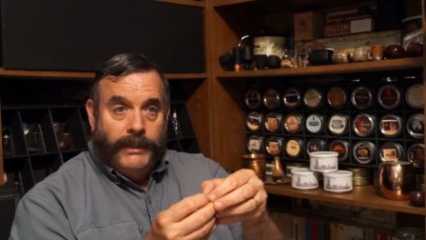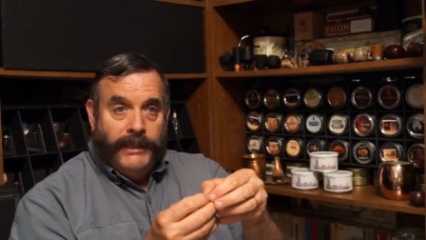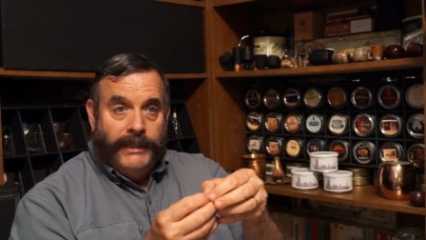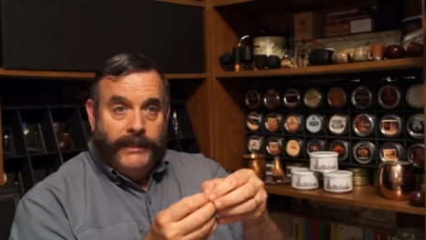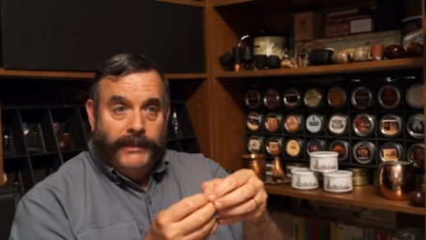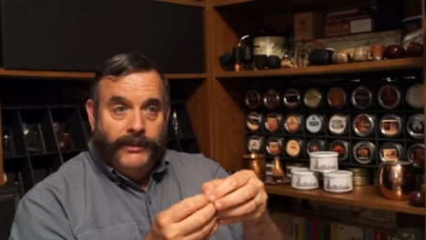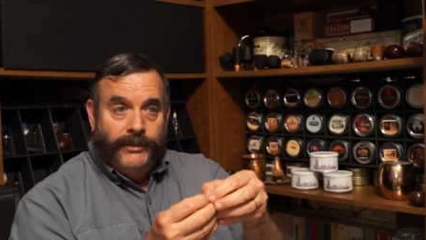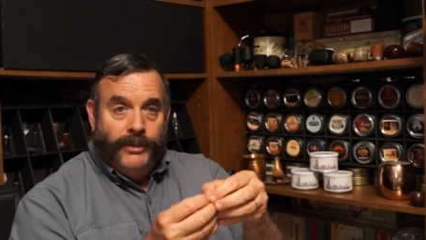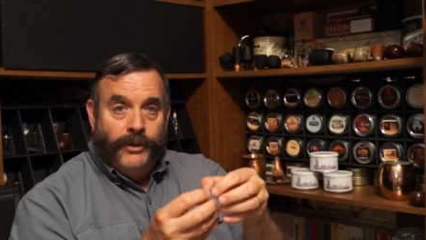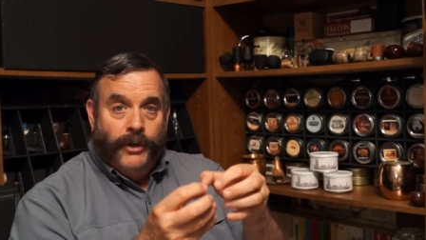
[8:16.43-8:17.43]
uh,
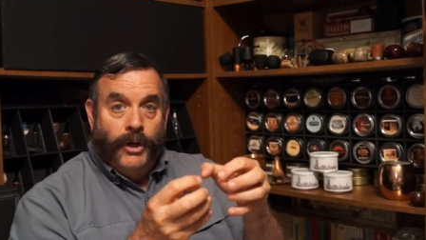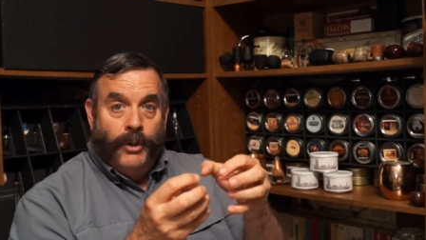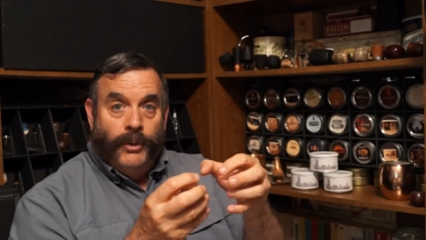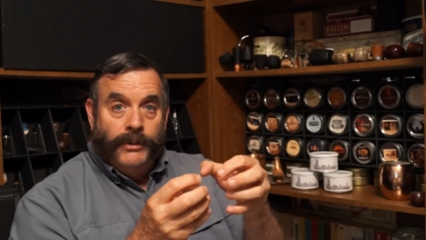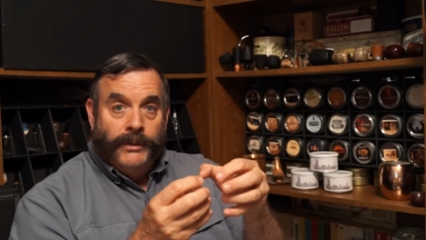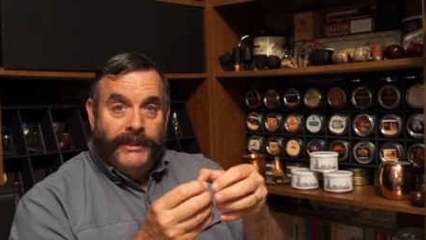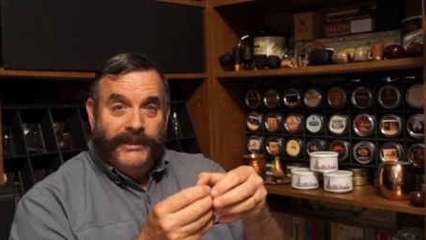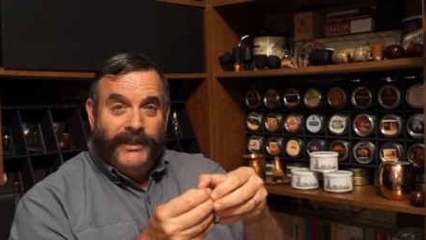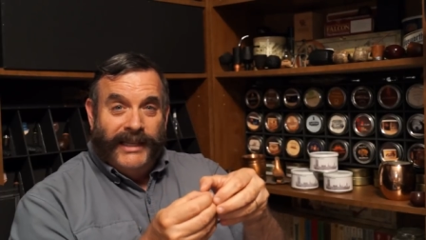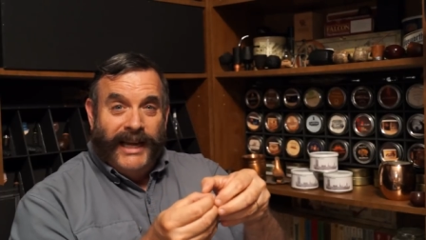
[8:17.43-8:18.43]
to grow,
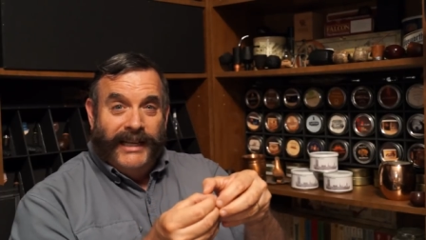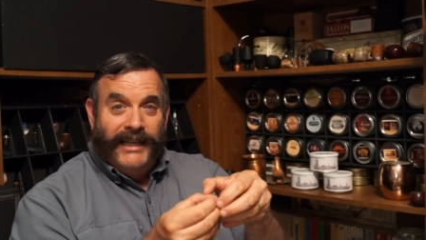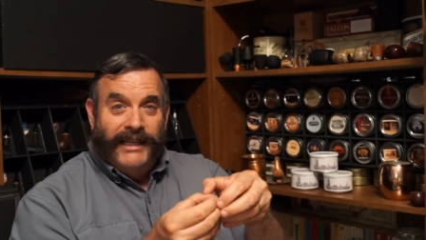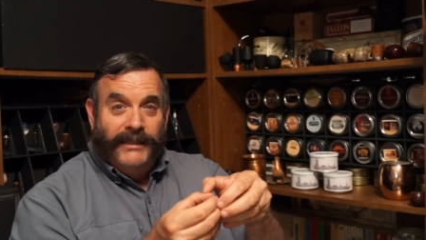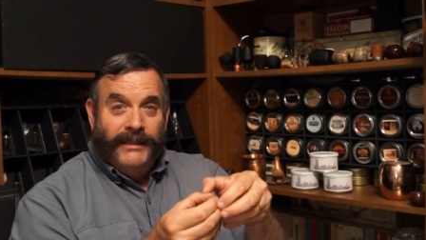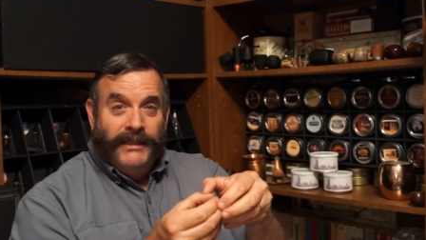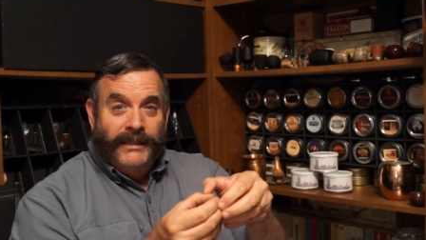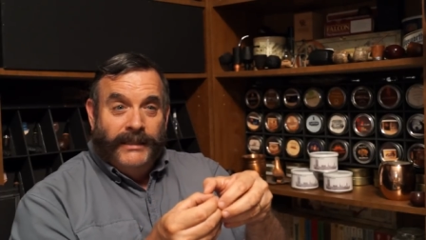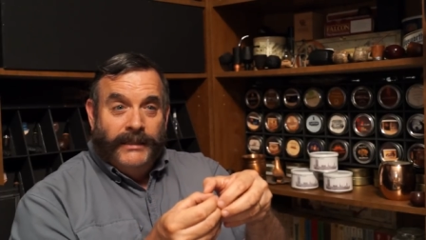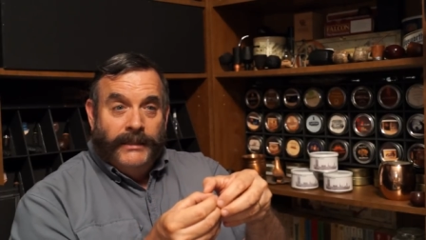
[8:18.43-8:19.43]
to kind of get
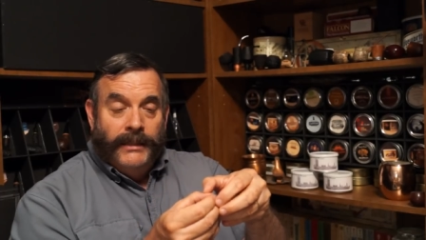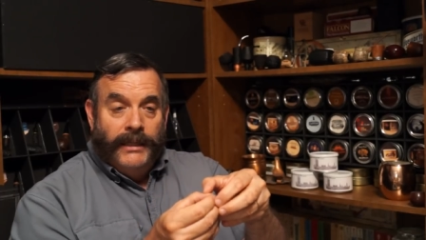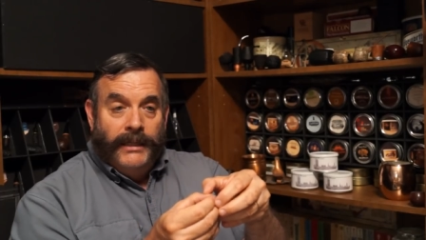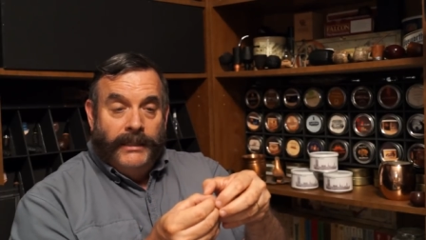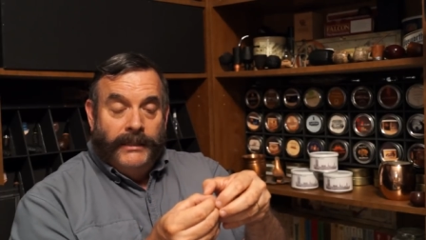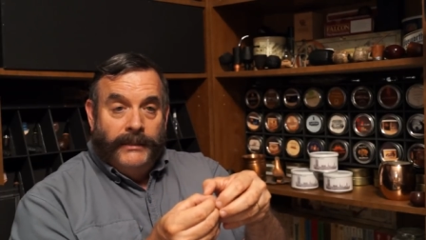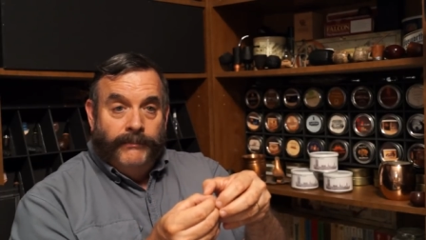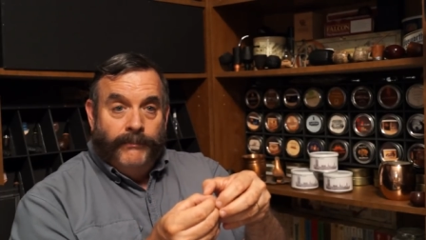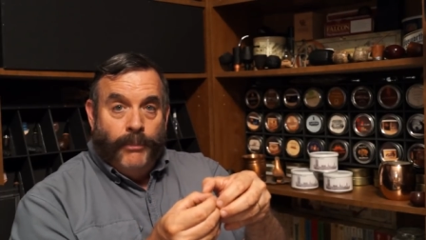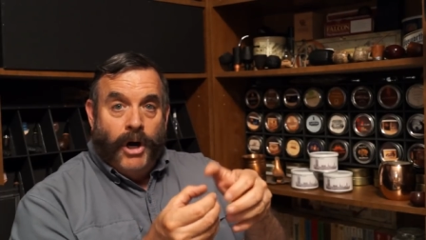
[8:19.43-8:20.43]
uh,
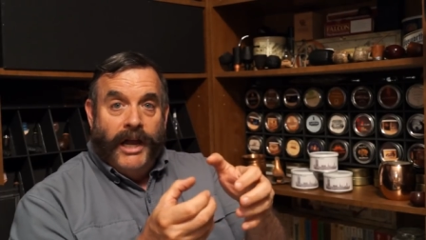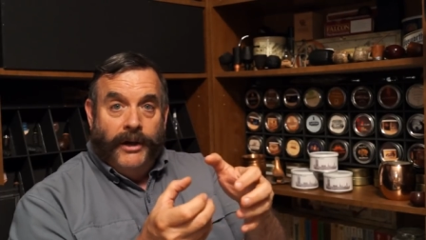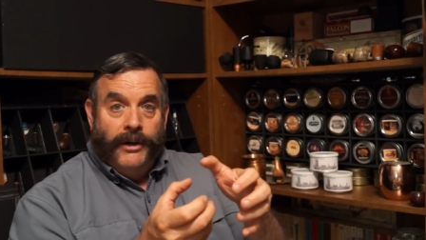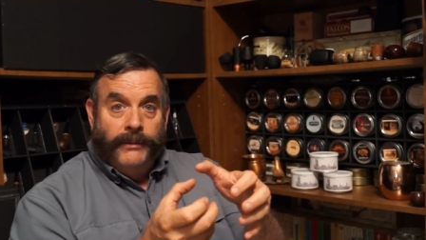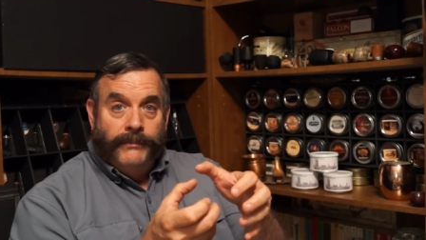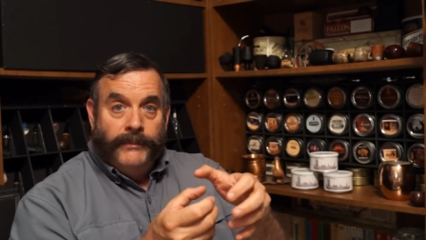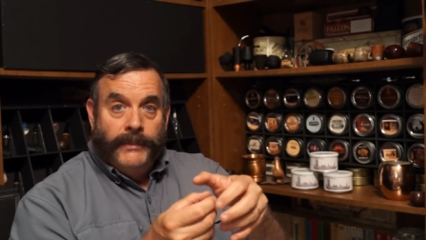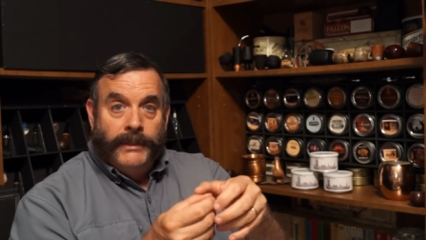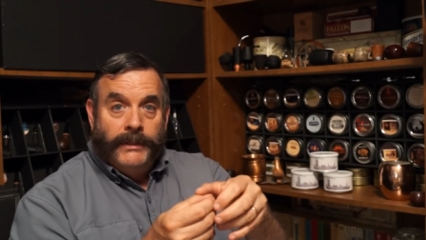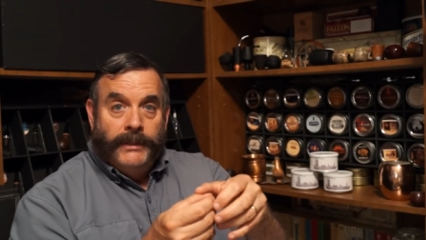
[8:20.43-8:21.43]
brighter
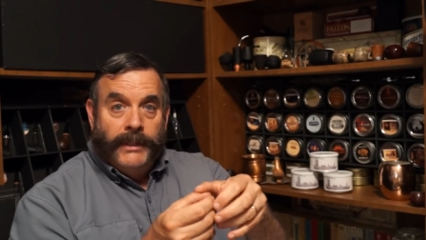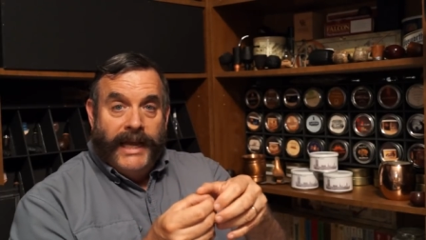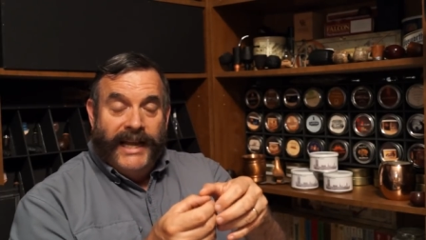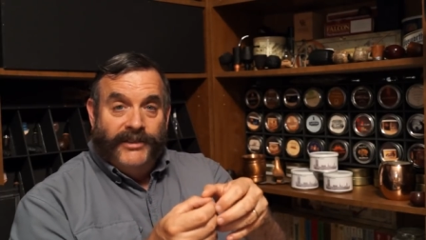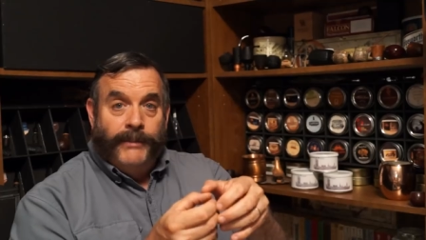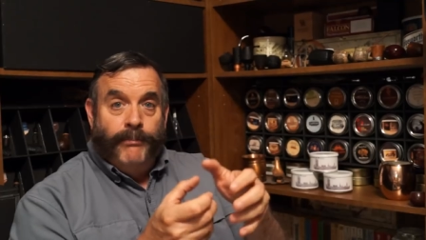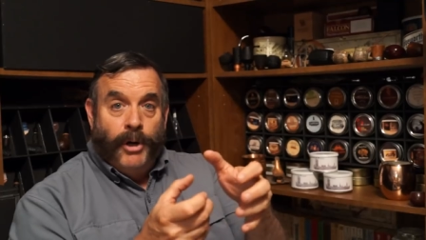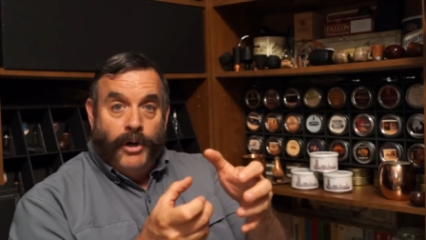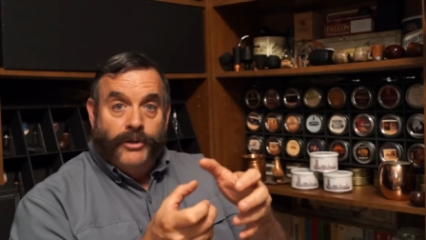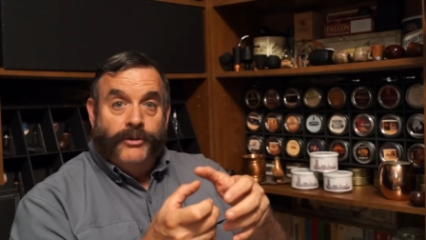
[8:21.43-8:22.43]
as it
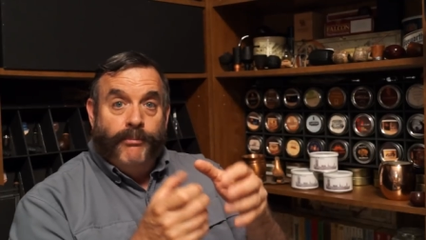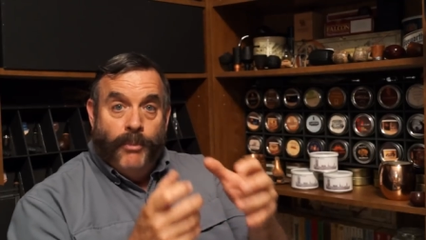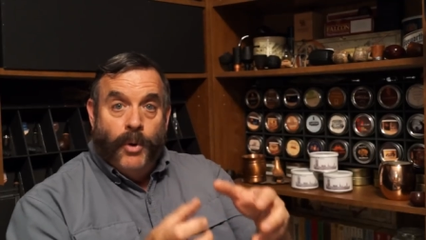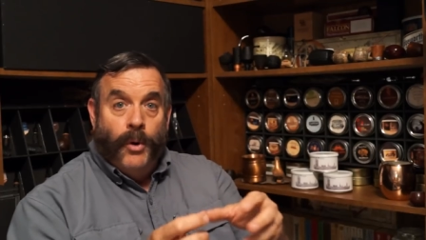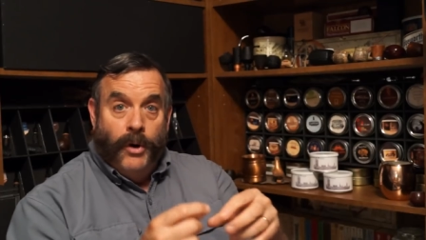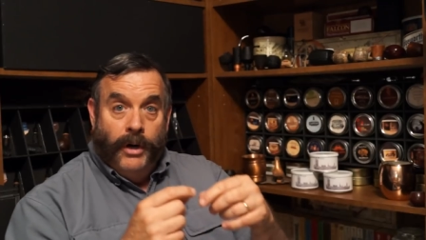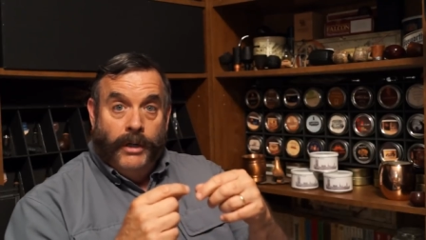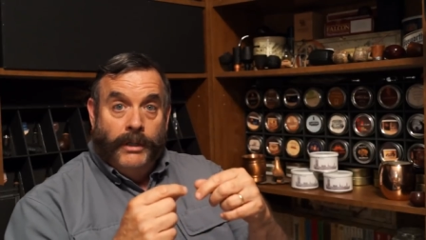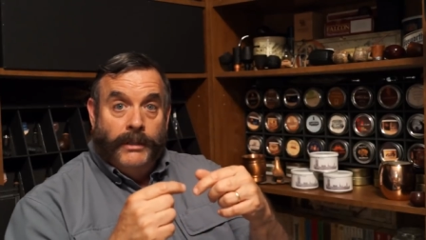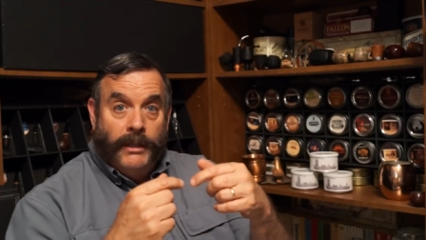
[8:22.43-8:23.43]
burns more
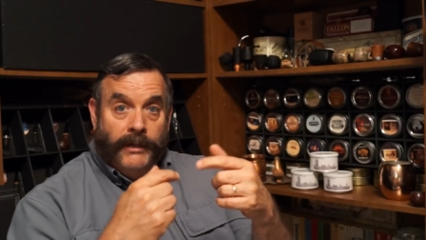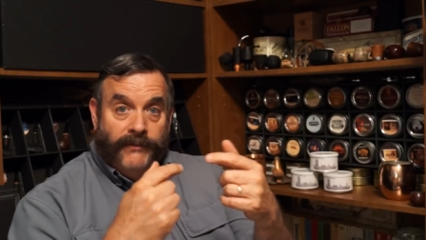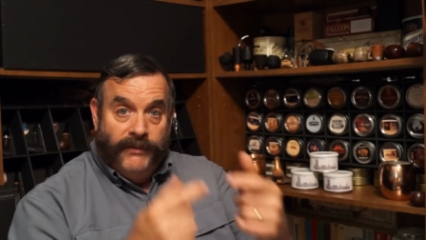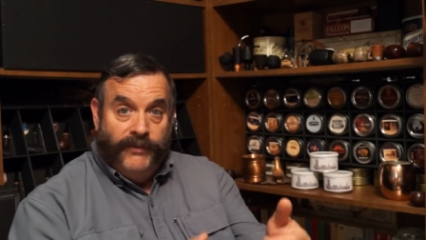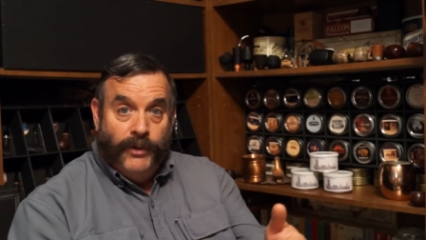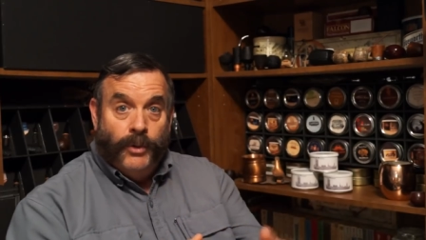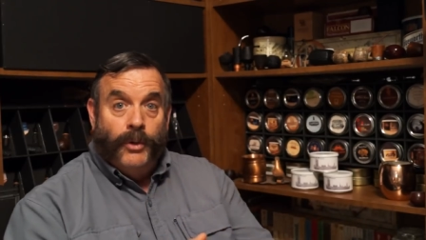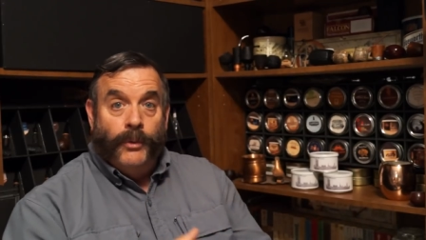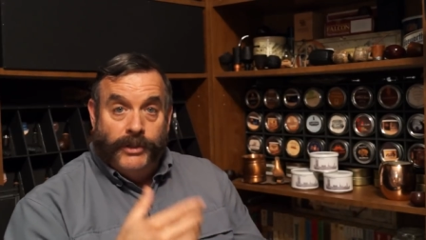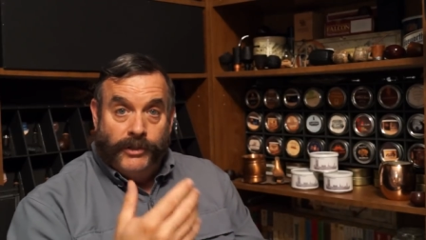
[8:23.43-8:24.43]
of the
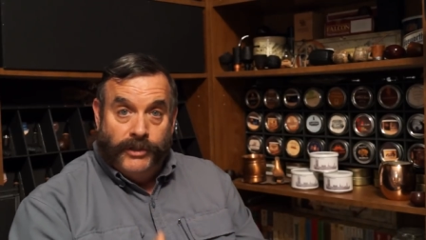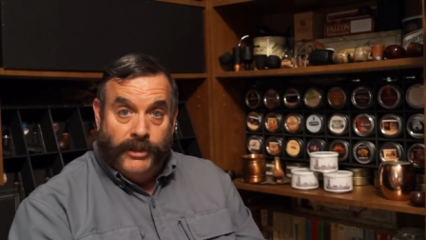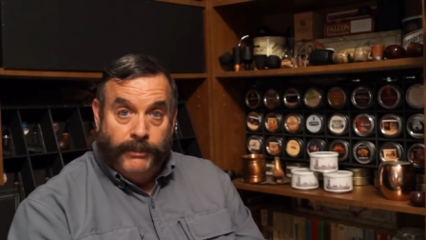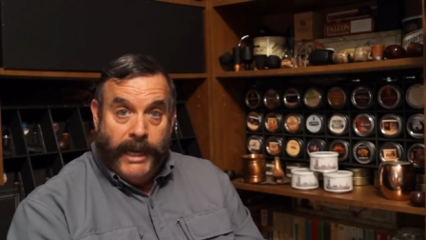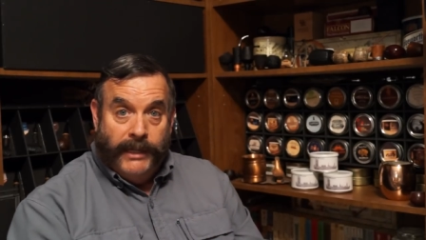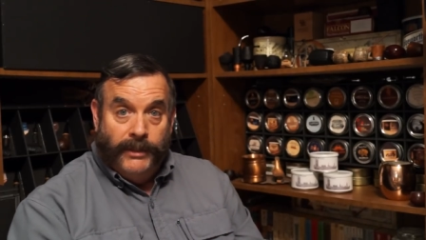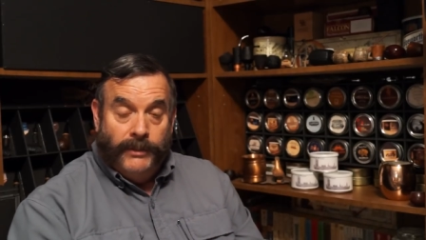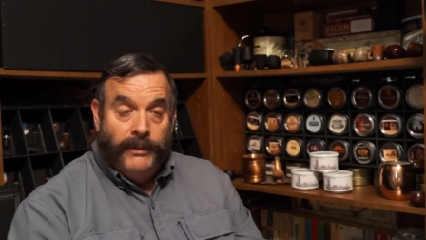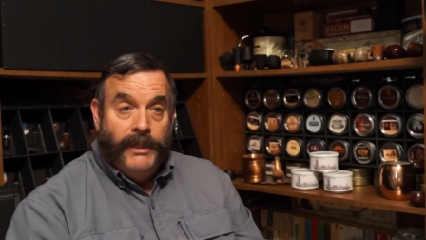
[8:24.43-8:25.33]
fuel, which is the tobacco.